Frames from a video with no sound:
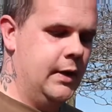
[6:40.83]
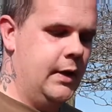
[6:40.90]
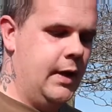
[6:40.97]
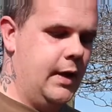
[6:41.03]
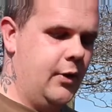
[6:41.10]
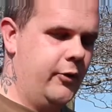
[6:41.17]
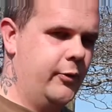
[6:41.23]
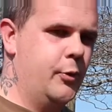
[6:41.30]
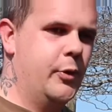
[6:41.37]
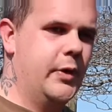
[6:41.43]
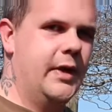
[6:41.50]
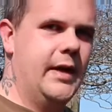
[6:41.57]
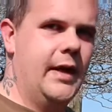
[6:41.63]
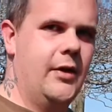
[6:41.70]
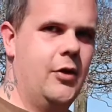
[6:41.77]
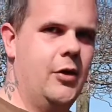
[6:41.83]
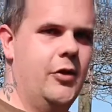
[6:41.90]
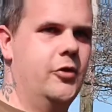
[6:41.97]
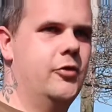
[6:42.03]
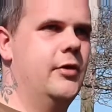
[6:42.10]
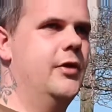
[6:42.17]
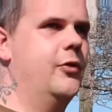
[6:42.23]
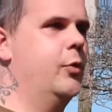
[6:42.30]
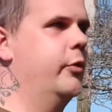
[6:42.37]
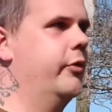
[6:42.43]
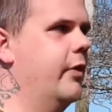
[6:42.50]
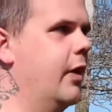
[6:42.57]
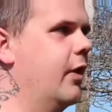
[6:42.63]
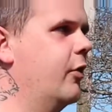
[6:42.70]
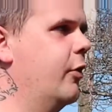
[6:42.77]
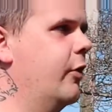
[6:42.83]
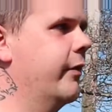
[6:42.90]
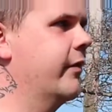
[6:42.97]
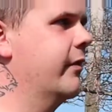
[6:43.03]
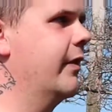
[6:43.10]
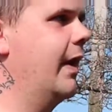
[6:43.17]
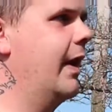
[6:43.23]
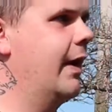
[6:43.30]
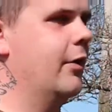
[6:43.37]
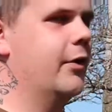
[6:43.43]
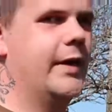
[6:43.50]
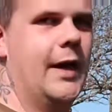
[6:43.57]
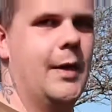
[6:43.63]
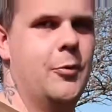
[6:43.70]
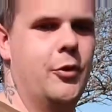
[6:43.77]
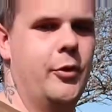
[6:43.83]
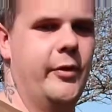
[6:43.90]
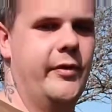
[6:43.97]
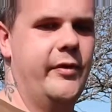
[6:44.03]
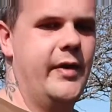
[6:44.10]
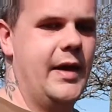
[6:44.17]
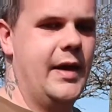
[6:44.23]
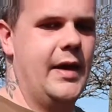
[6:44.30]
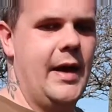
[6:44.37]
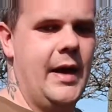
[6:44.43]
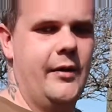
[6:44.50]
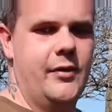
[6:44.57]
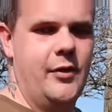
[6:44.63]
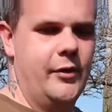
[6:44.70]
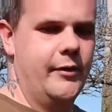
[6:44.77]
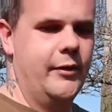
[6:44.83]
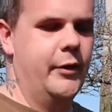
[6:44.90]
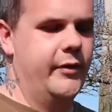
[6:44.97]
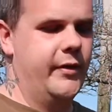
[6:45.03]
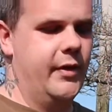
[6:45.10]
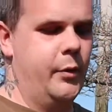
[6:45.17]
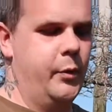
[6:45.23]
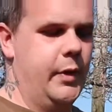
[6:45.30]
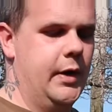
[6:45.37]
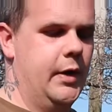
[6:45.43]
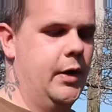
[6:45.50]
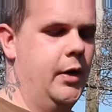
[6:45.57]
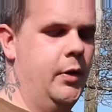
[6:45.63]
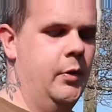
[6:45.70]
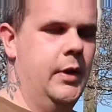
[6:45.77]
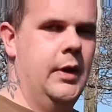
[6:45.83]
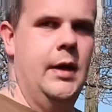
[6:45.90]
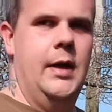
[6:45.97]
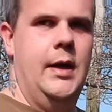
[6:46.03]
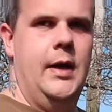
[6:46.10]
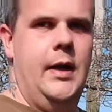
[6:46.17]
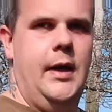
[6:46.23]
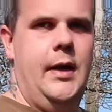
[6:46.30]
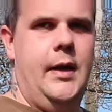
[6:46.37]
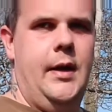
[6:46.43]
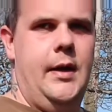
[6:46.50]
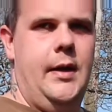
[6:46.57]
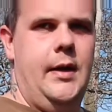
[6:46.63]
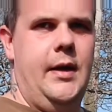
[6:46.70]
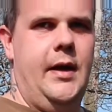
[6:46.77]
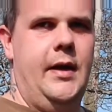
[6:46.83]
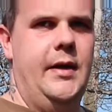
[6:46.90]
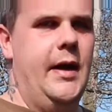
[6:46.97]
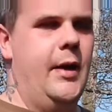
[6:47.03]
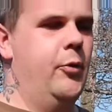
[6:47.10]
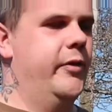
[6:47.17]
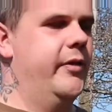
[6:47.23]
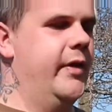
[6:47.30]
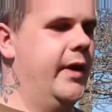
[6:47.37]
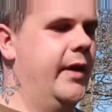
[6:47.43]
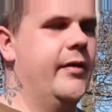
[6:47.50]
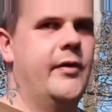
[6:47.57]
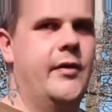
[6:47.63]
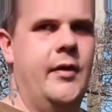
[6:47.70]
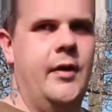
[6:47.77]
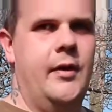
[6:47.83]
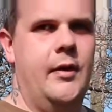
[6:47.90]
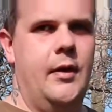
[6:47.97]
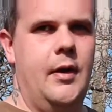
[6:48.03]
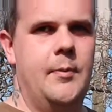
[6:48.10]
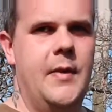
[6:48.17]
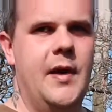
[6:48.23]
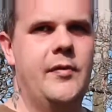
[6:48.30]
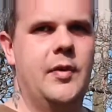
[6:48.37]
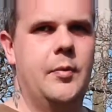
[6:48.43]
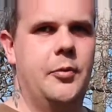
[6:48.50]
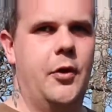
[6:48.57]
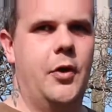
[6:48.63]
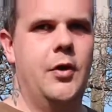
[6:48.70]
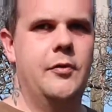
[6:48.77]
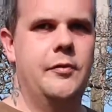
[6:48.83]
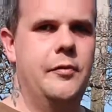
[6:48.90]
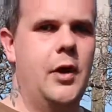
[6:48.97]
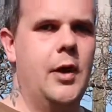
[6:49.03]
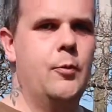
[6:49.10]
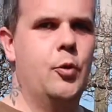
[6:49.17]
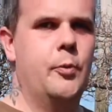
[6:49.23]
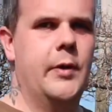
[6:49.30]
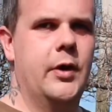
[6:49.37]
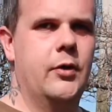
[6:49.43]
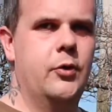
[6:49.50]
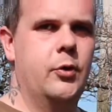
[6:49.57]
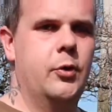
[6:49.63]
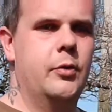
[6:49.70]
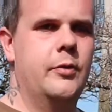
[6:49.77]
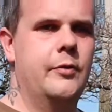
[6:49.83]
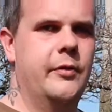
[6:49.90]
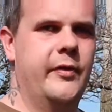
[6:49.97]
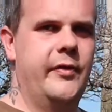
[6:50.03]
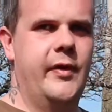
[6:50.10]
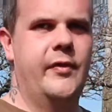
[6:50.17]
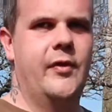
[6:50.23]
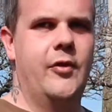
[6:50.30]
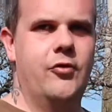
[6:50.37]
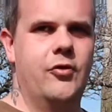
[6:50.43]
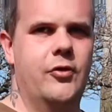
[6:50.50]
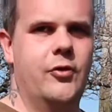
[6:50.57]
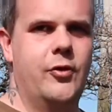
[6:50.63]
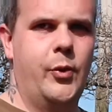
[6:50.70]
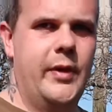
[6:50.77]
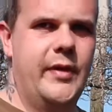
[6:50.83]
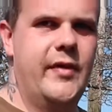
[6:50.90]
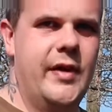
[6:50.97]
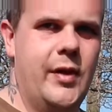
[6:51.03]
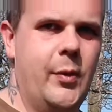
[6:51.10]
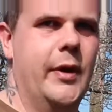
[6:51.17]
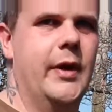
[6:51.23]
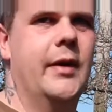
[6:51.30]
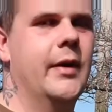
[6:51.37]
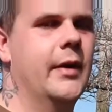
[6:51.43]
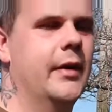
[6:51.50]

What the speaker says: and I was walking down the high street towards Argos, and I came across CEX, and I just looked in the window, and there was this, a Mavic Pro Fly More bundle for 620 quid.